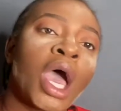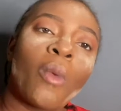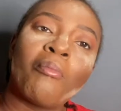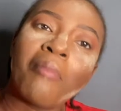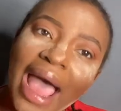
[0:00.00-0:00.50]

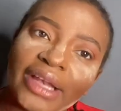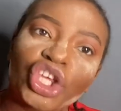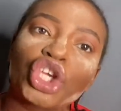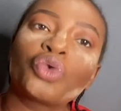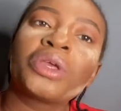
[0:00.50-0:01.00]
Man
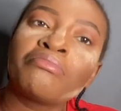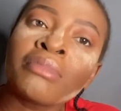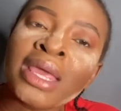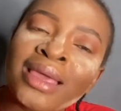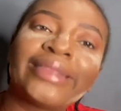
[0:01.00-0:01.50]
queuing
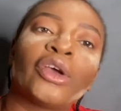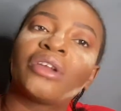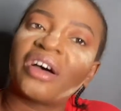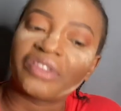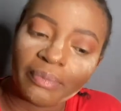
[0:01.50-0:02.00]
me, the owner
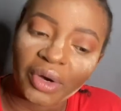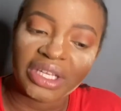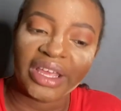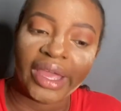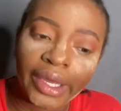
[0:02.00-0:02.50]
of the
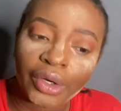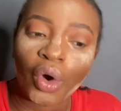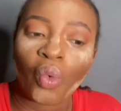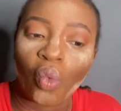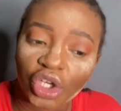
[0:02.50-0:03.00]
body, in
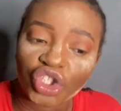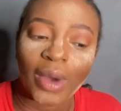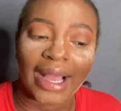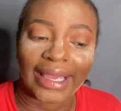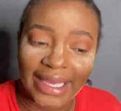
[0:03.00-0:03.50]
on what you
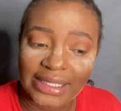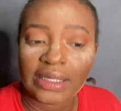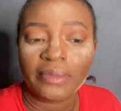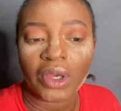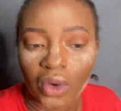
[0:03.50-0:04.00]
are
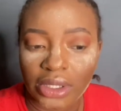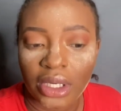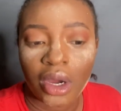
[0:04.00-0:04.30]
guessing, because